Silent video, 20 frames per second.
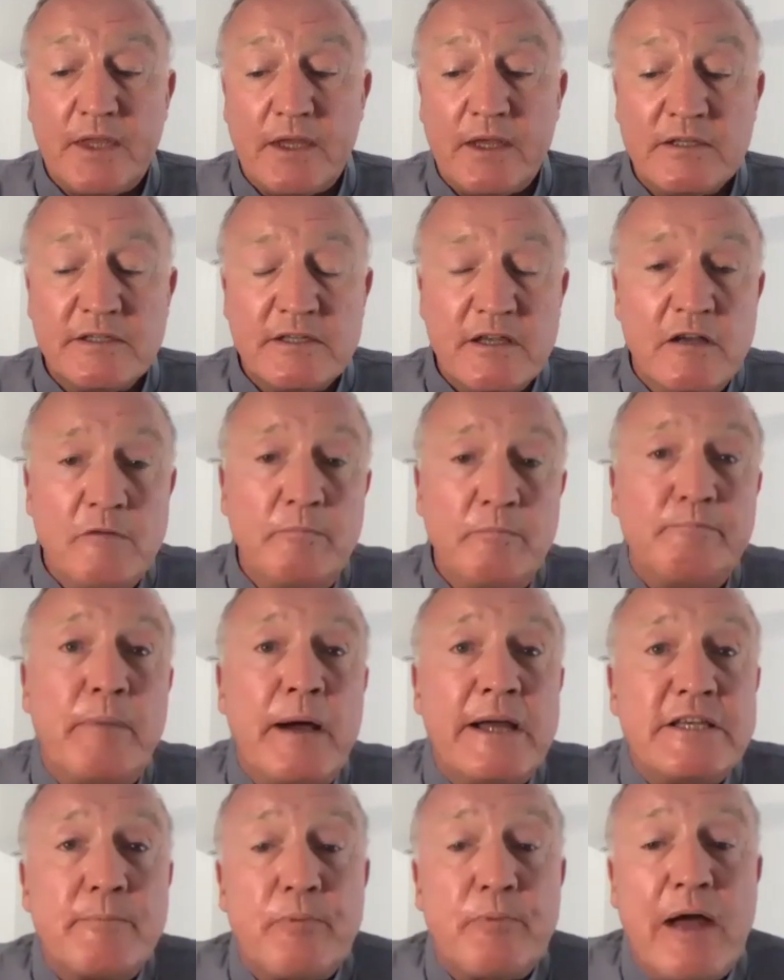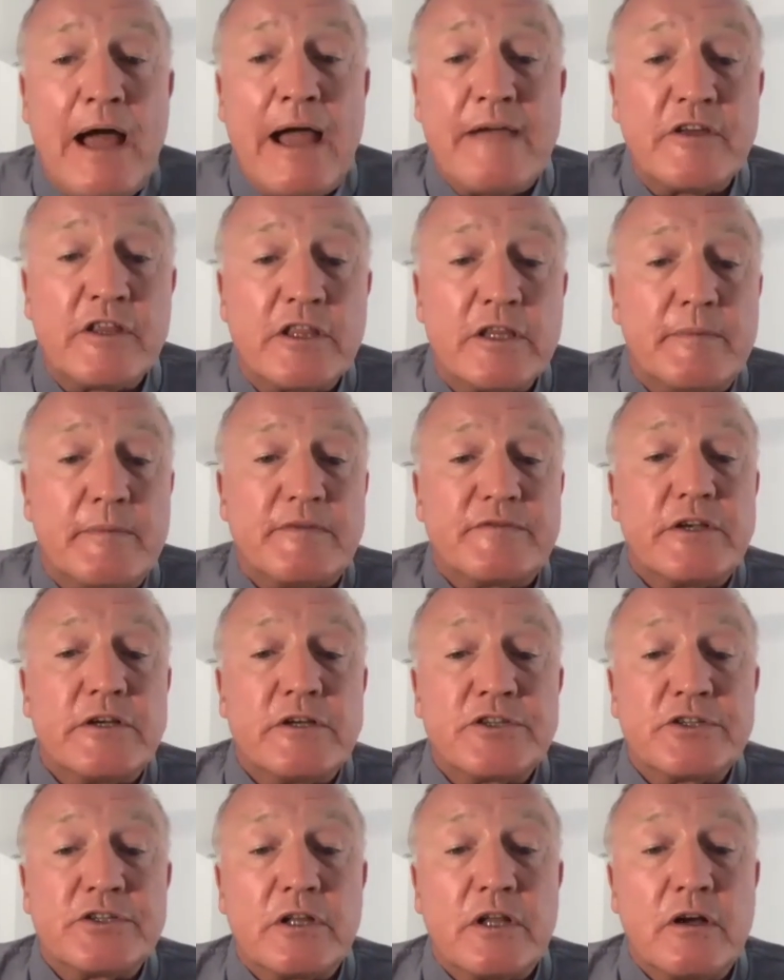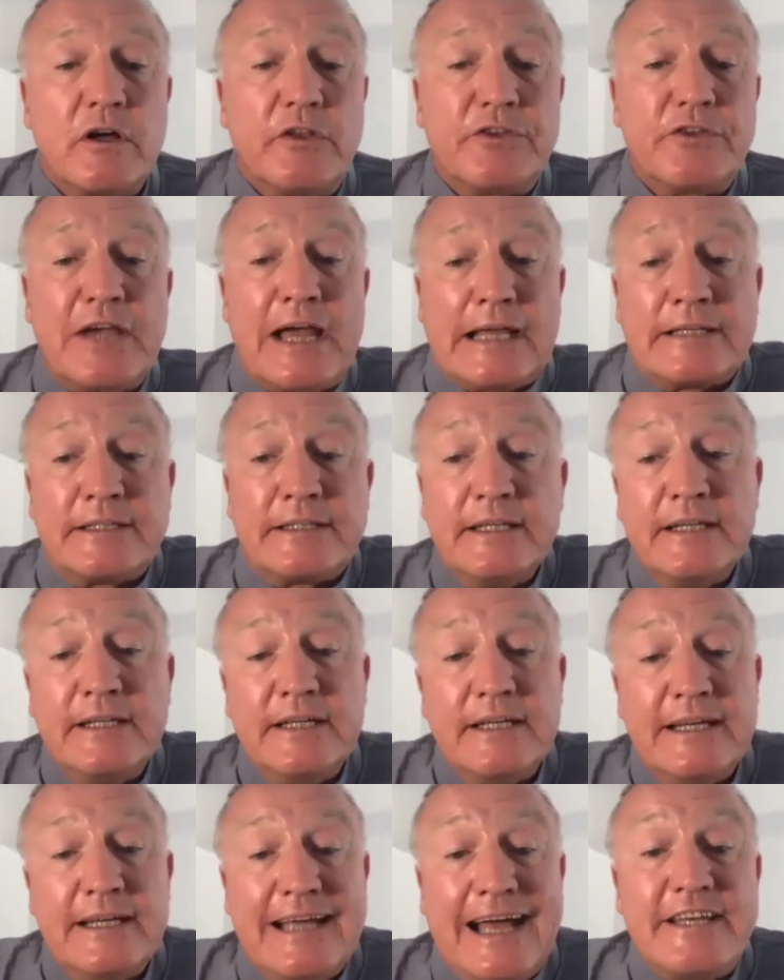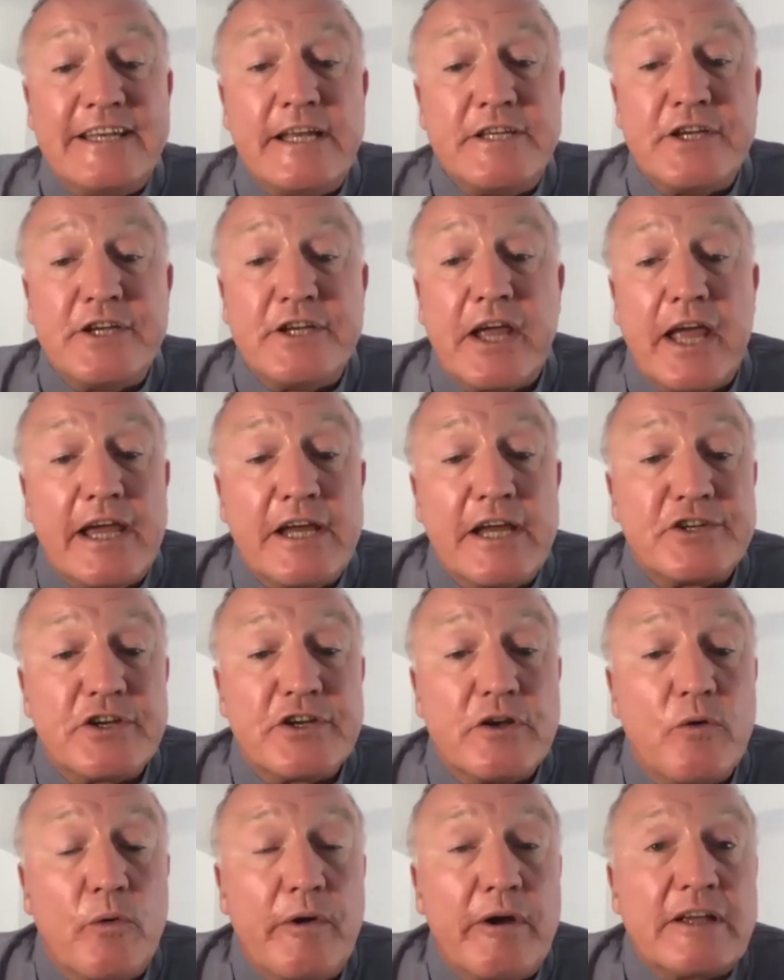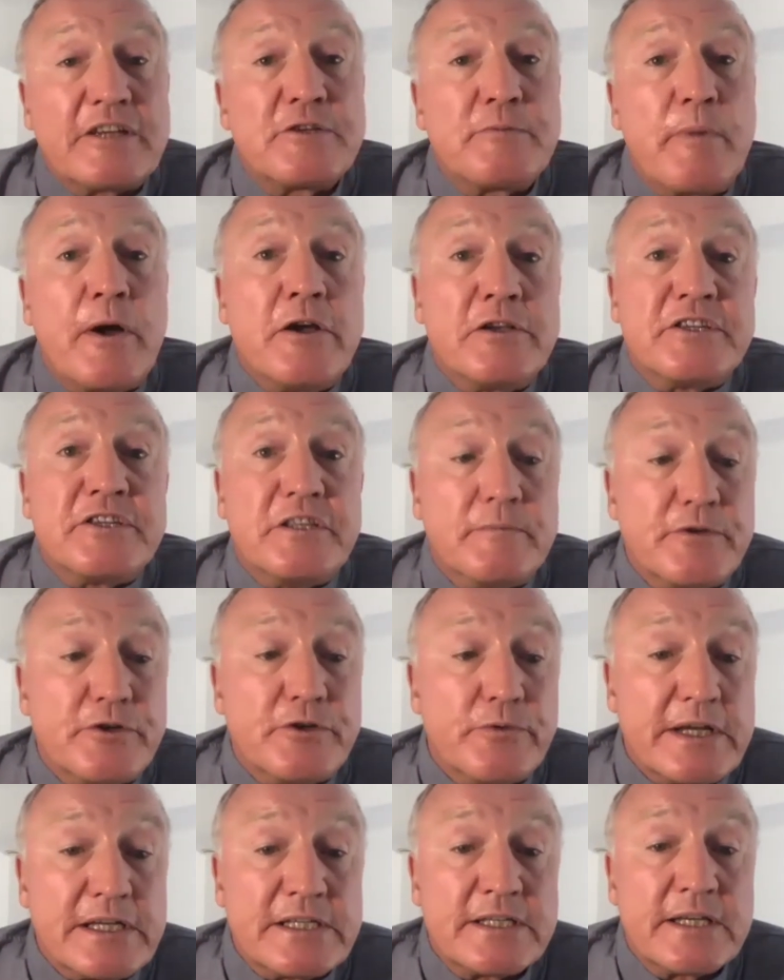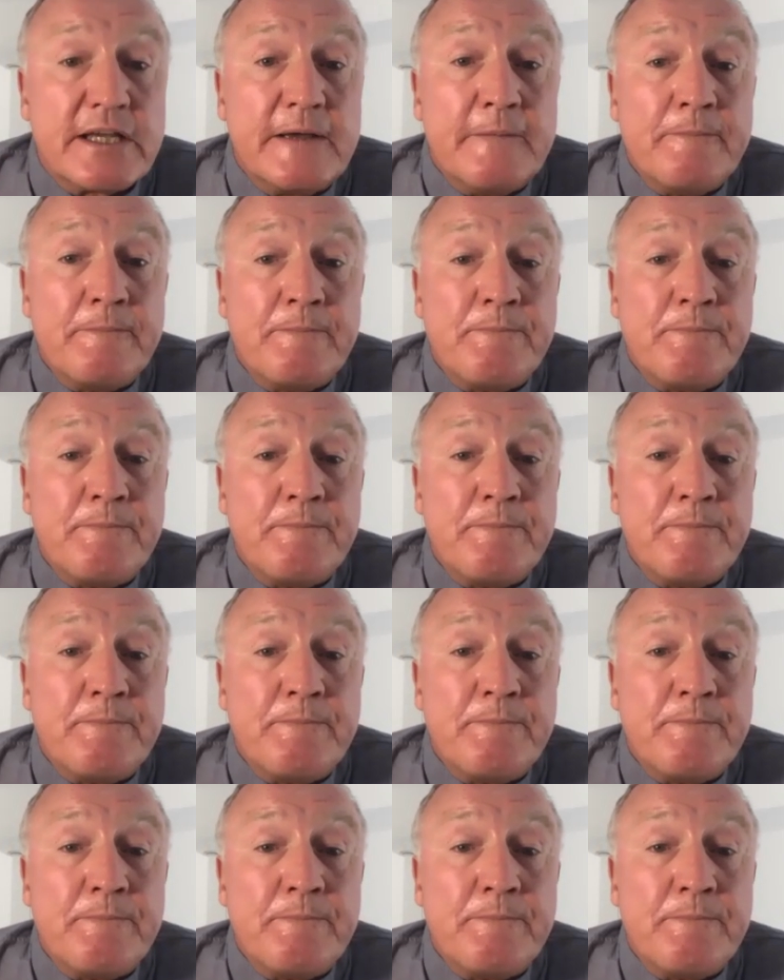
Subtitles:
So by depriving them of social contact and education, we're exposing them to risk.